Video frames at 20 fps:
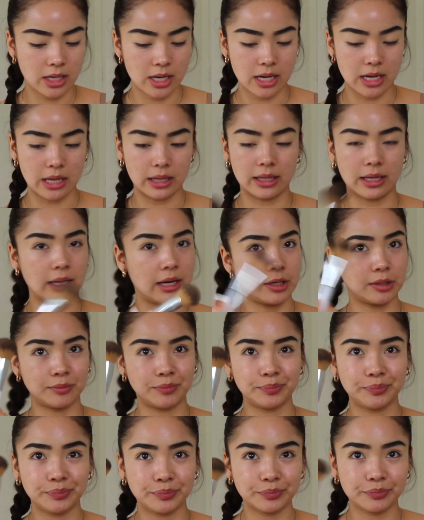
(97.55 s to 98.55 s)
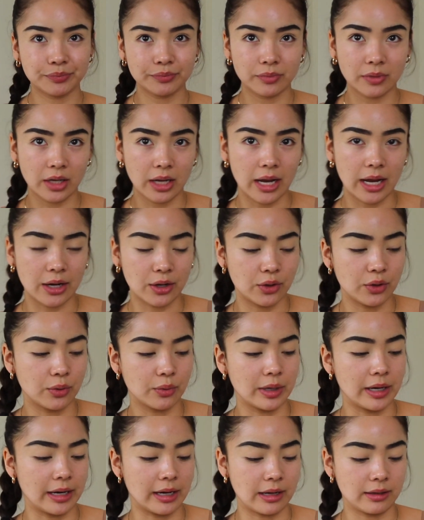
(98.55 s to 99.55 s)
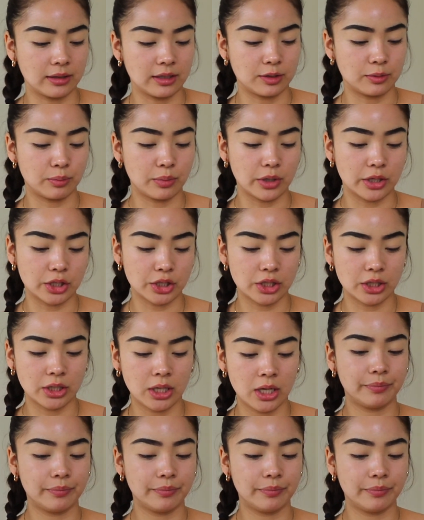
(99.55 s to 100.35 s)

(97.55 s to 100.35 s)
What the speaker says: And then, I don't know where I got this brush.